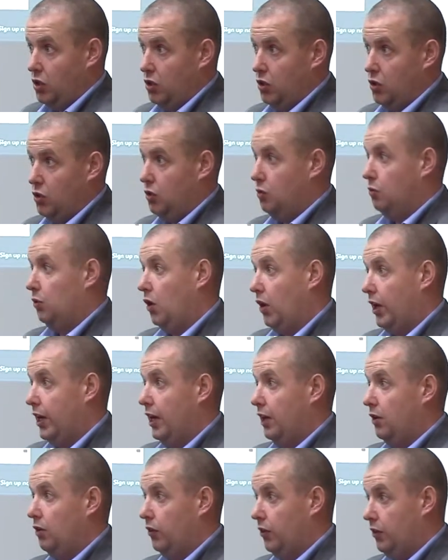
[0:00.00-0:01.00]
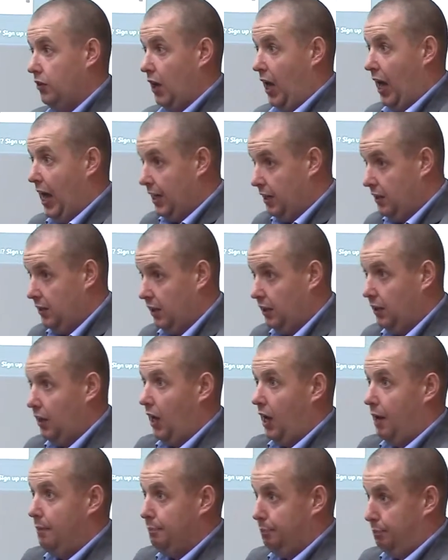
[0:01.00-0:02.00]
you will not hear anything,
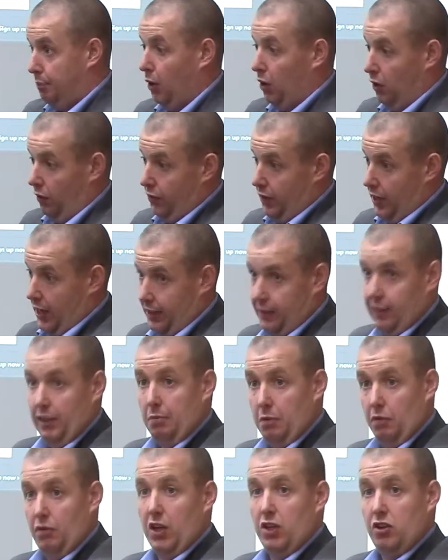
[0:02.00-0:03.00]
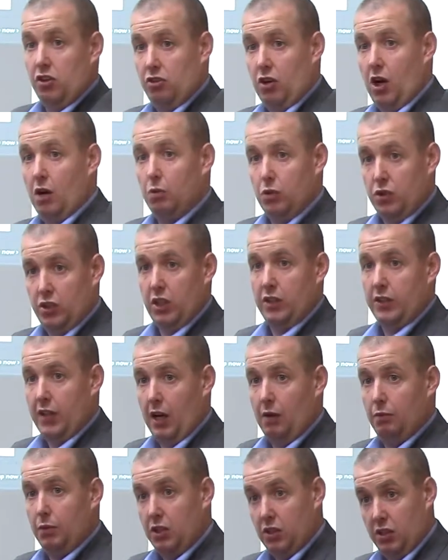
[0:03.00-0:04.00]
but the academic registrar will sit
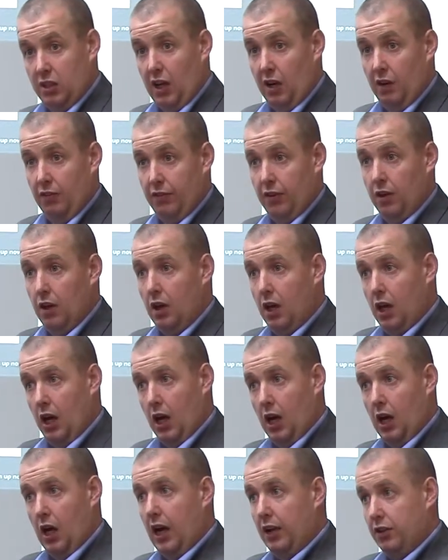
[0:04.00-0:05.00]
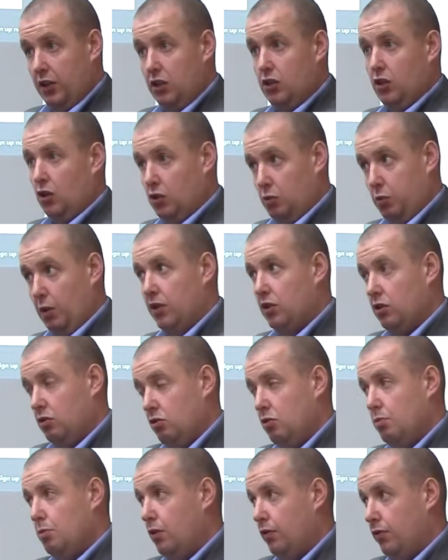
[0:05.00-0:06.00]
down with the staff and discuss whether to
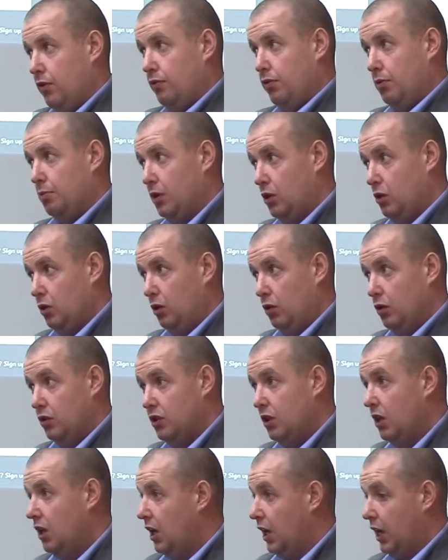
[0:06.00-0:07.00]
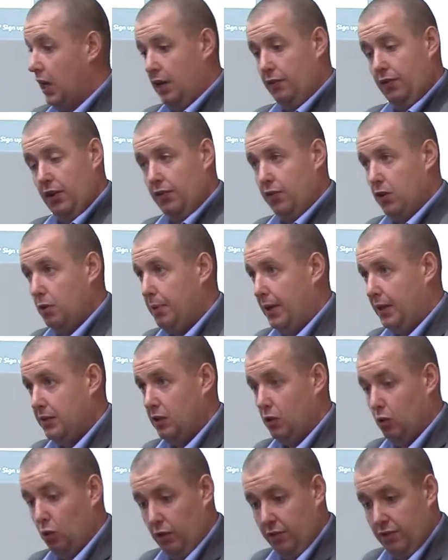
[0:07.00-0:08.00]
remove you from the course. Even if you're passing
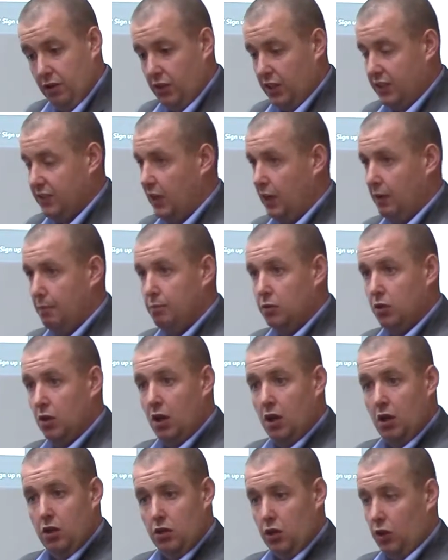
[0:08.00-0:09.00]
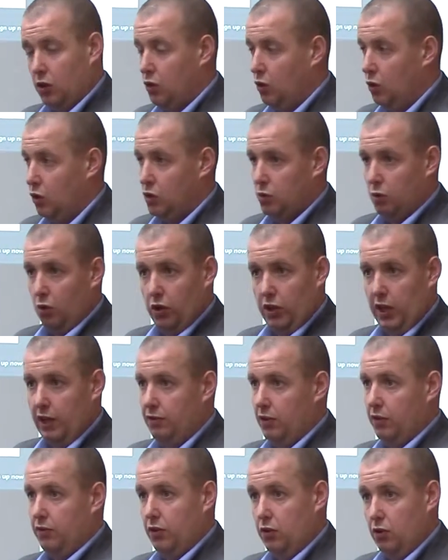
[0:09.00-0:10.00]
all of your exams, your coursework, even
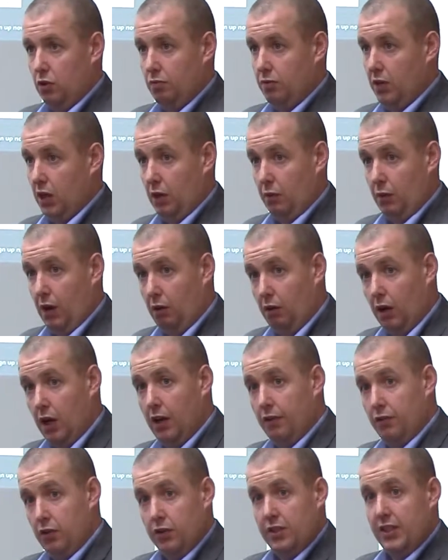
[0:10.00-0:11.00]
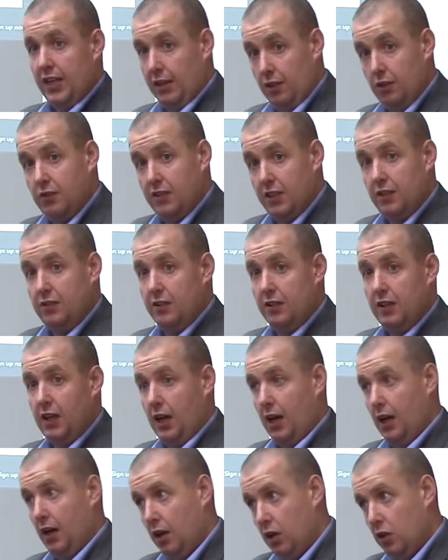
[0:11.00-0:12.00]
if you're doing really well, if your attendance isn't
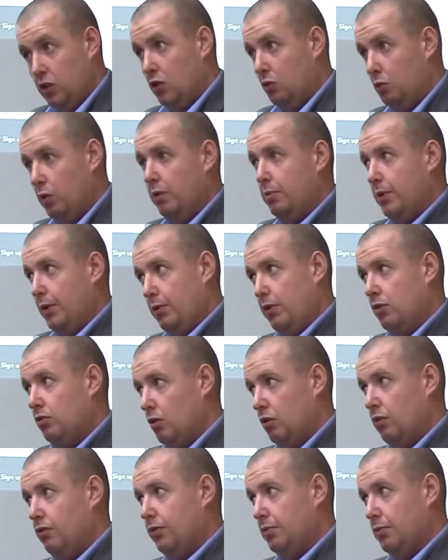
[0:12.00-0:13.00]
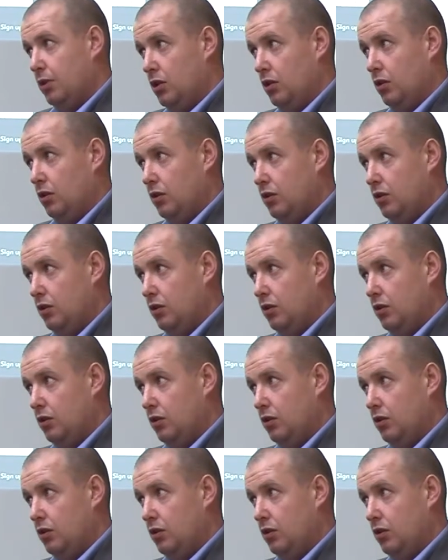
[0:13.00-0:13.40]
there, you will be withdrawn from the course.